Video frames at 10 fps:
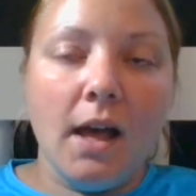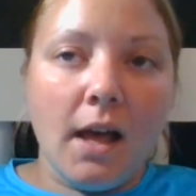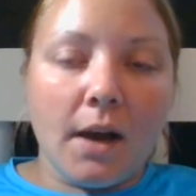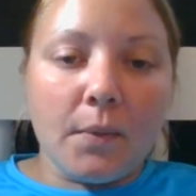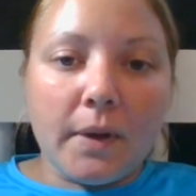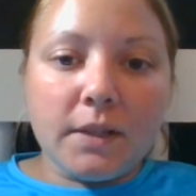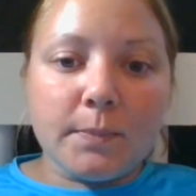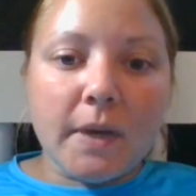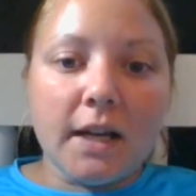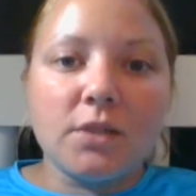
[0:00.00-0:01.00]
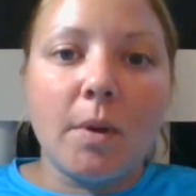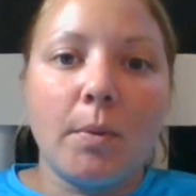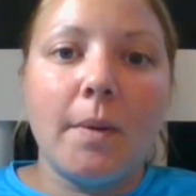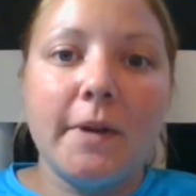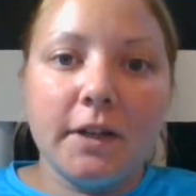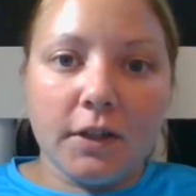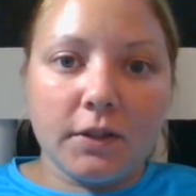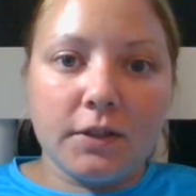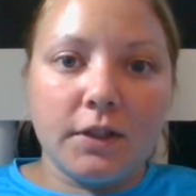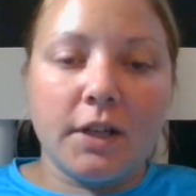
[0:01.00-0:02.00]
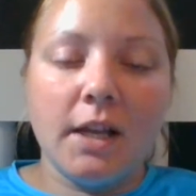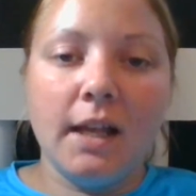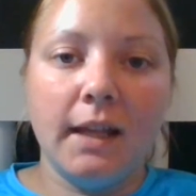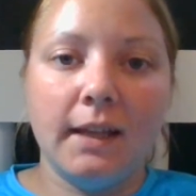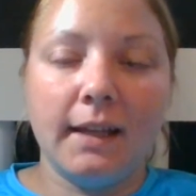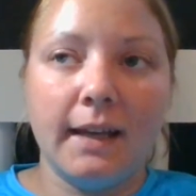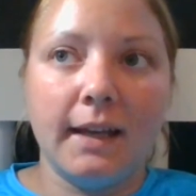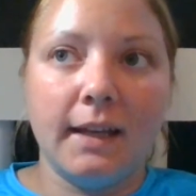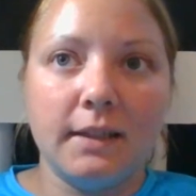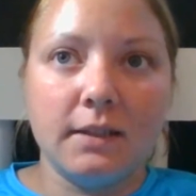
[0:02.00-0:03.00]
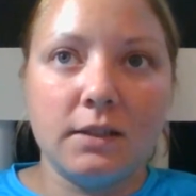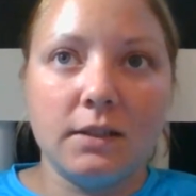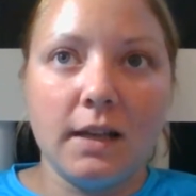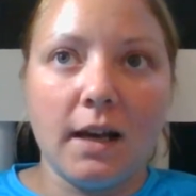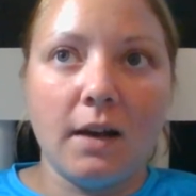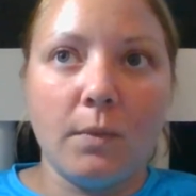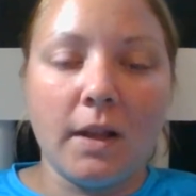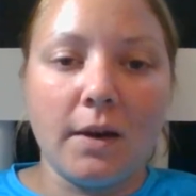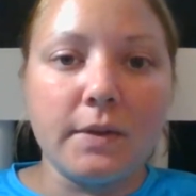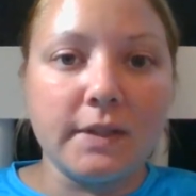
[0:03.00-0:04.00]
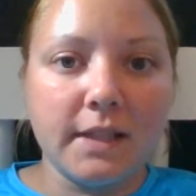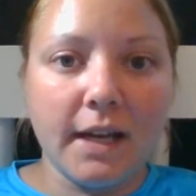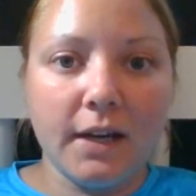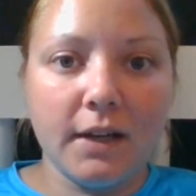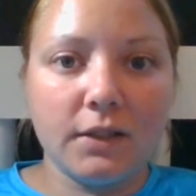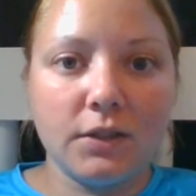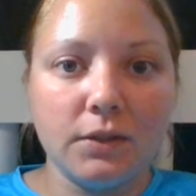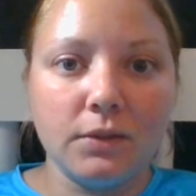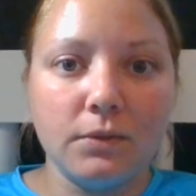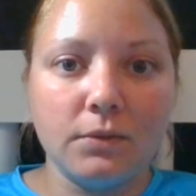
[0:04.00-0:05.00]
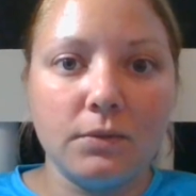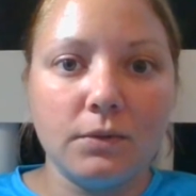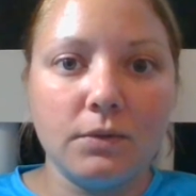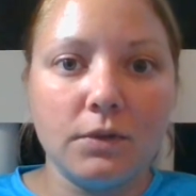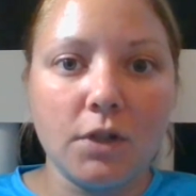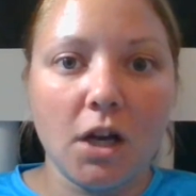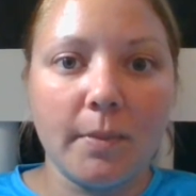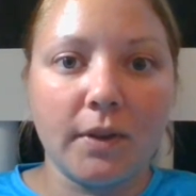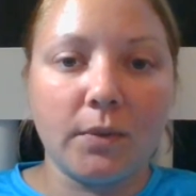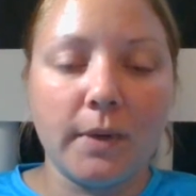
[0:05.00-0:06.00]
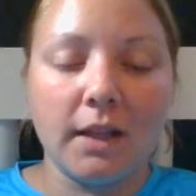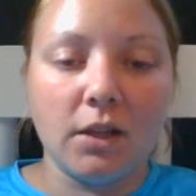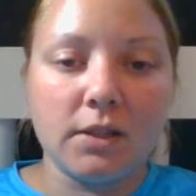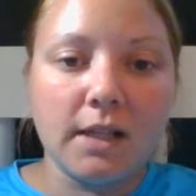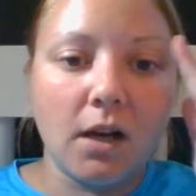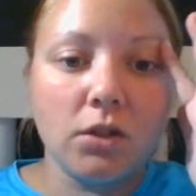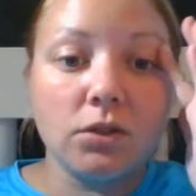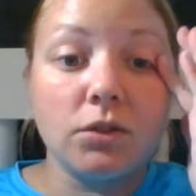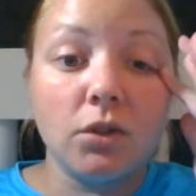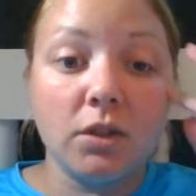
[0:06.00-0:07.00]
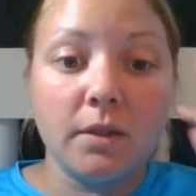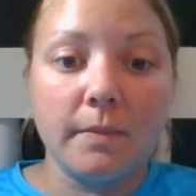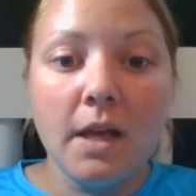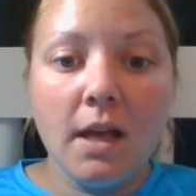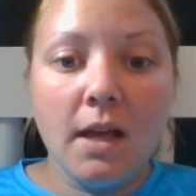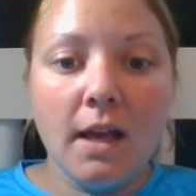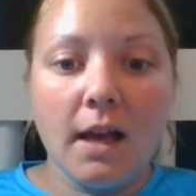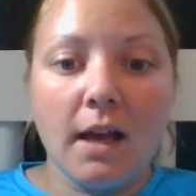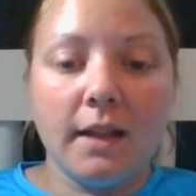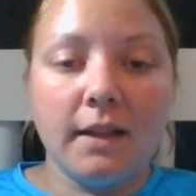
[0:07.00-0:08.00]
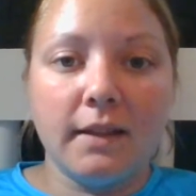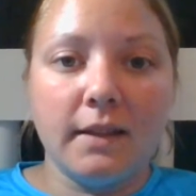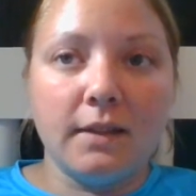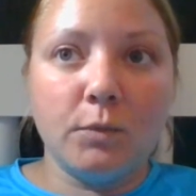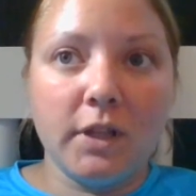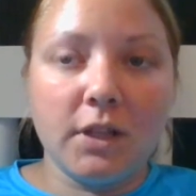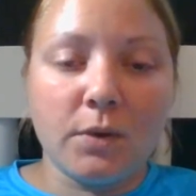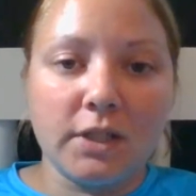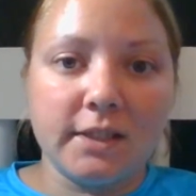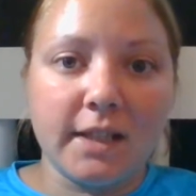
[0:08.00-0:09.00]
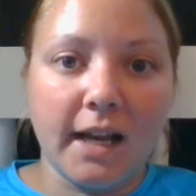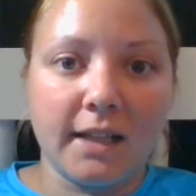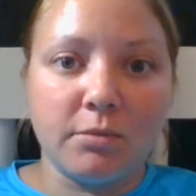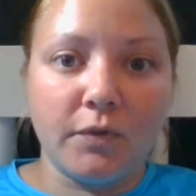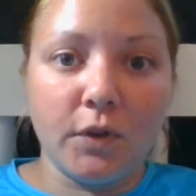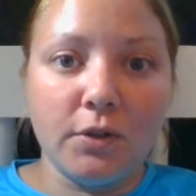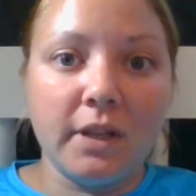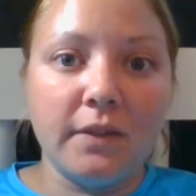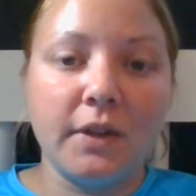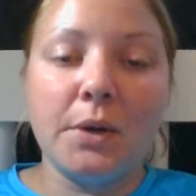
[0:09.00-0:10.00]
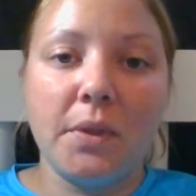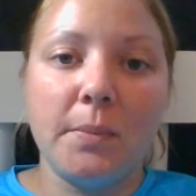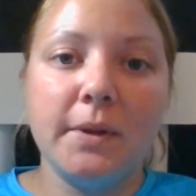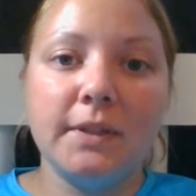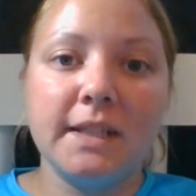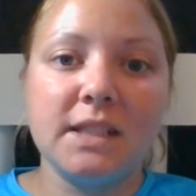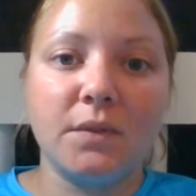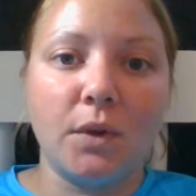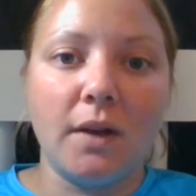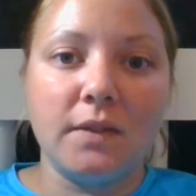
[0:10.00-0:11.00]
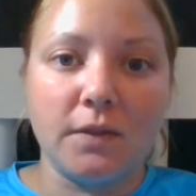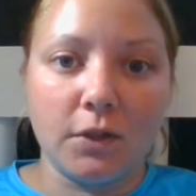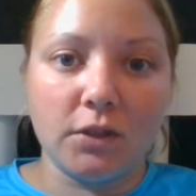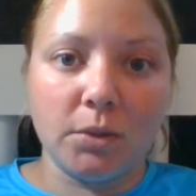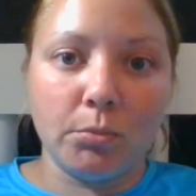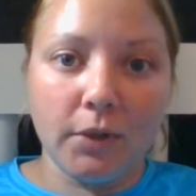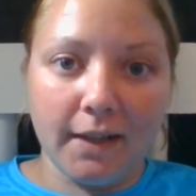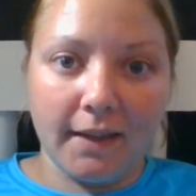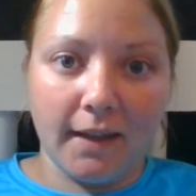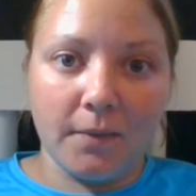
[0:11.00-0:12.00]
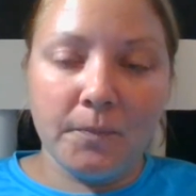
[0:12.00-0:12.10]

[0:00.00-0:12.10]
I went back to my primary doctor, and while I was there to talk about the weight loss, I also told him one of the questions they ask before you can even go in the building is if you have difficulty breathing.